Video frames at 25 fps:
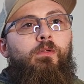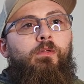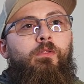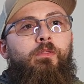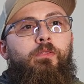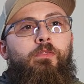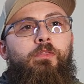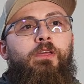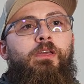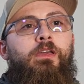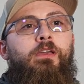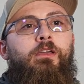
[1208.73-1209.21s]

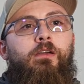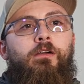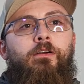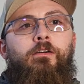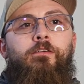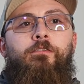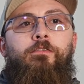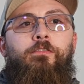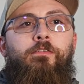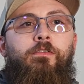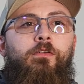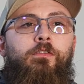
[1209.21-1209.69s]
think
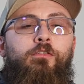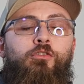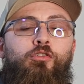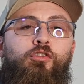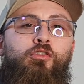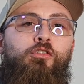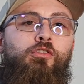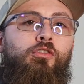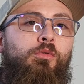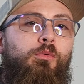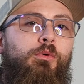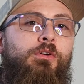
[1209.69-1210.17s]
of, do
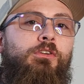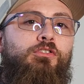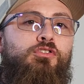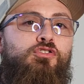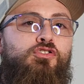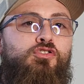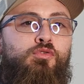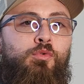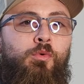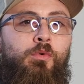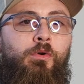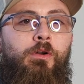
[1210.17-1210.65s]
you
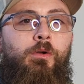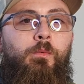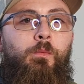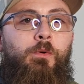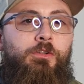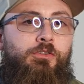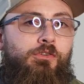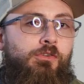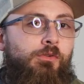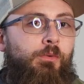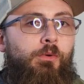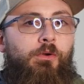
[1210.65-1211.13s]
enjoy
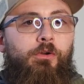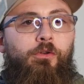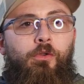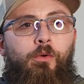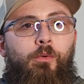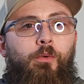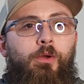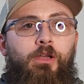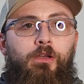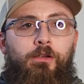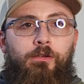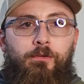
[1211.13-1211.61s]
what you are
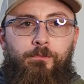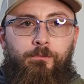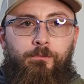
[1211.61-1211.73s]
doing?